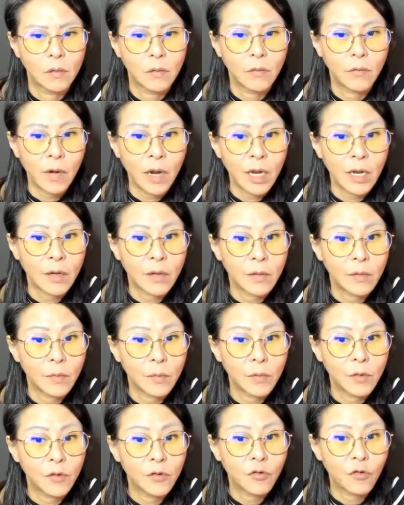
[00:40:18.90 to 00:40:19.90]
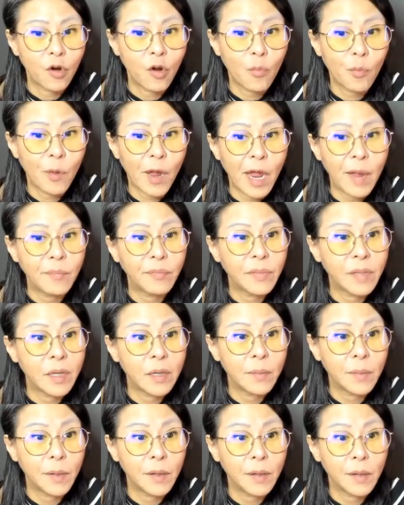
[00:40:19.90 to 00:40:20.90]
Right? Strong but empty,
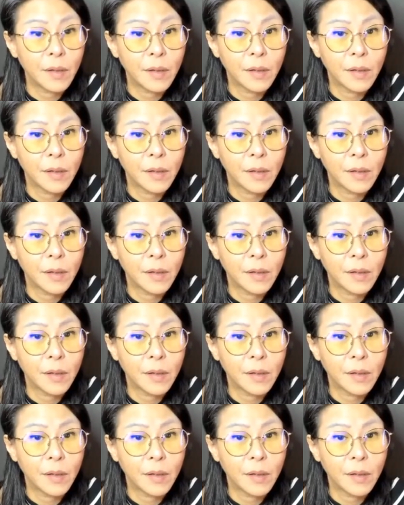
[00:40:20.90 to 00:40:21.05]
man.